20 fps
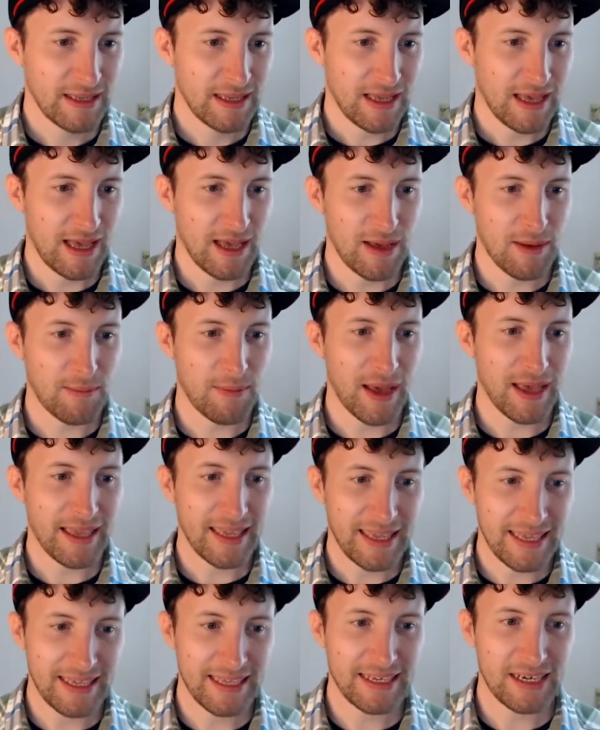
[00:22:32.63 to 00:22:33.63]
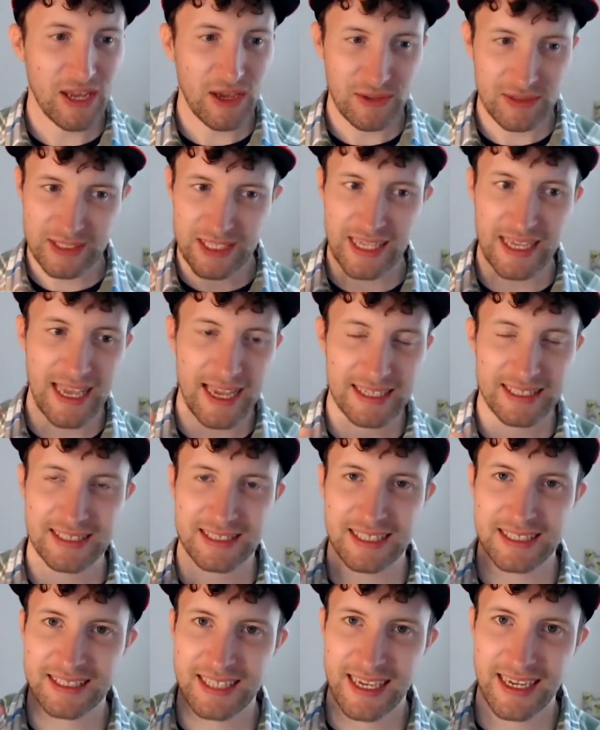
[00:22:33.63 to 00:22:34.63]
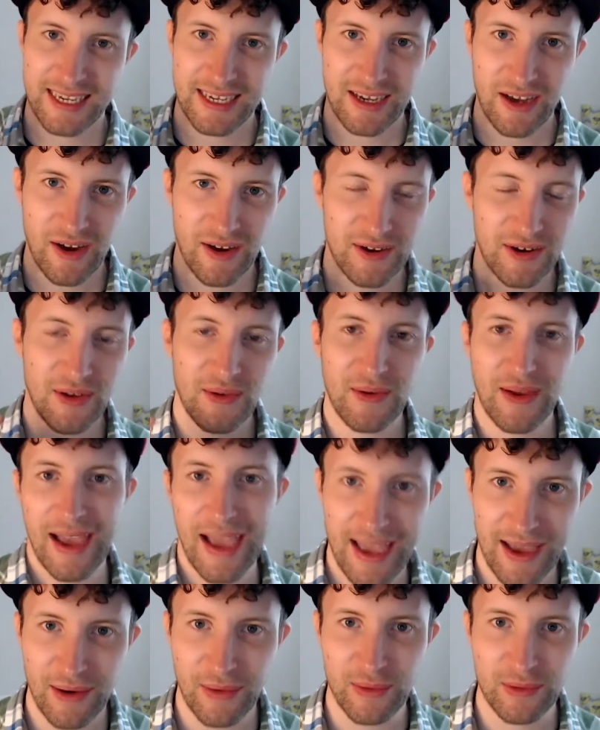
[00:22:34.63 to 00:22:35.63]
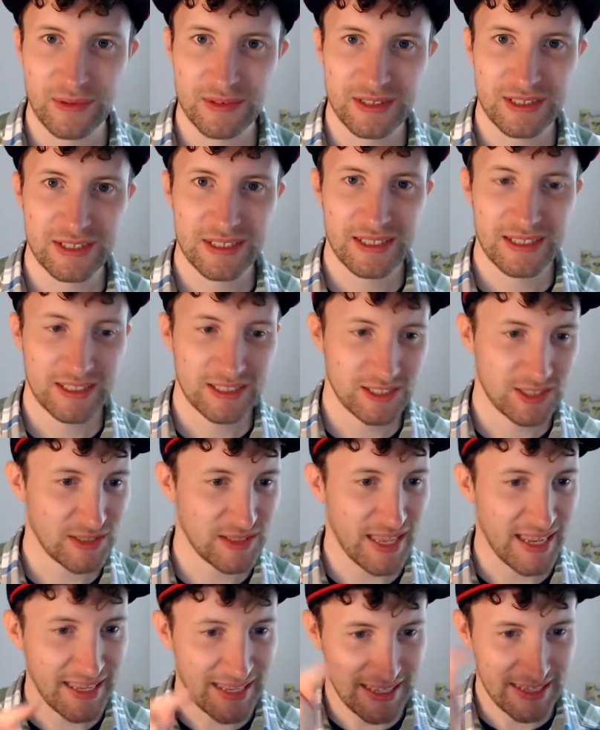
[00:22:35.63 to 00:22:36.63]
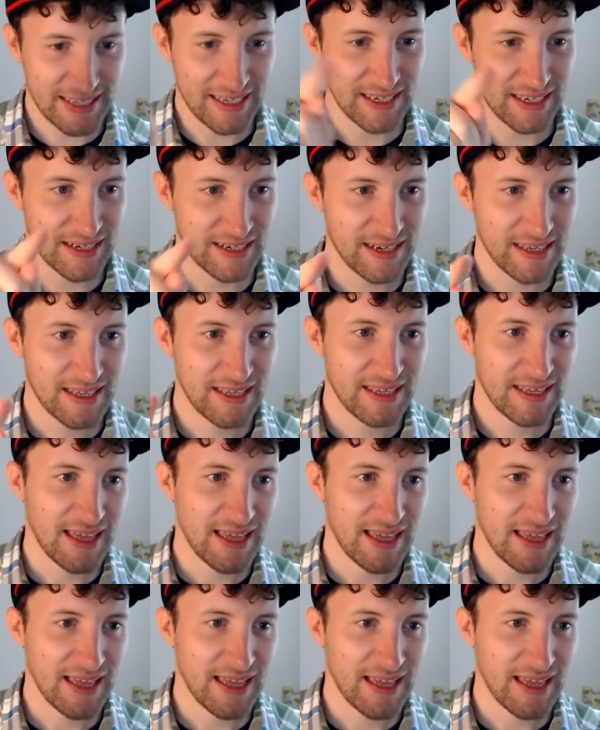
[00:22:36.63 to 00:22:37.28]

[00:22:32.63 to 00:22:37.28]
But he knows he has to take Kaido out so that he can